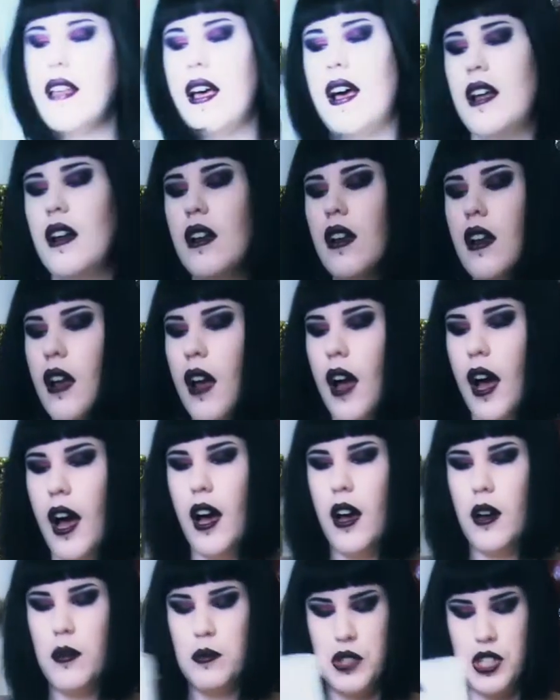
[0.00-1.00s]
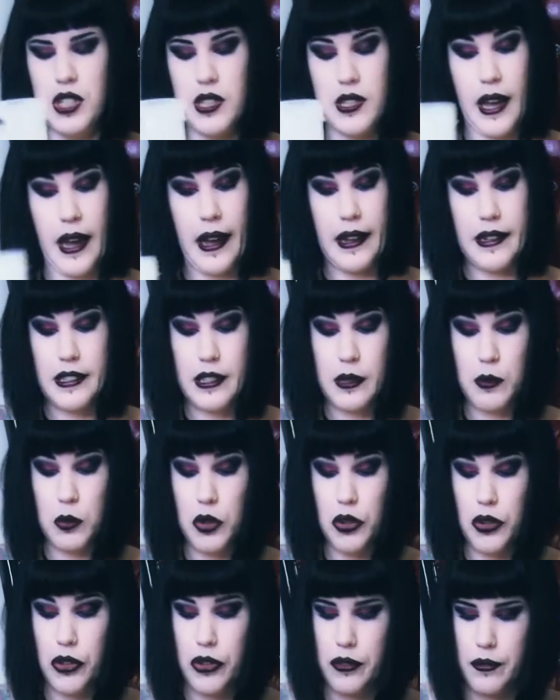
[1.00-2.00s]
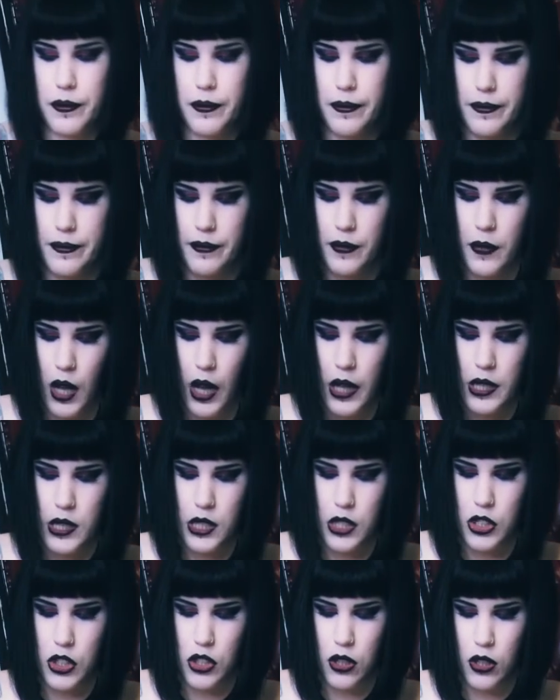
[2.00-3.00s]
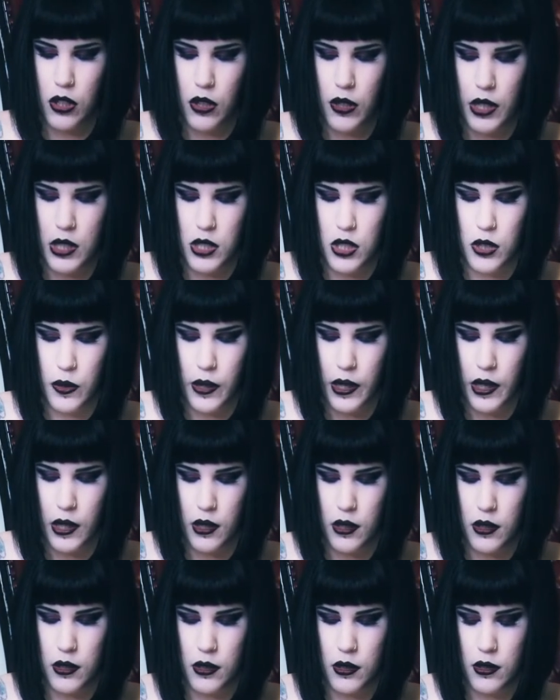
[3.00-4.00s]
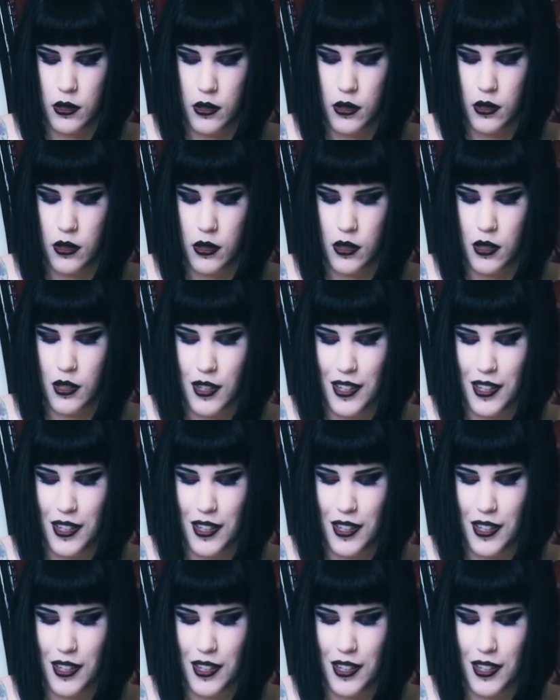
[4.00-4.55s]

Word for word: that, um, just add some more ice and sugar into it.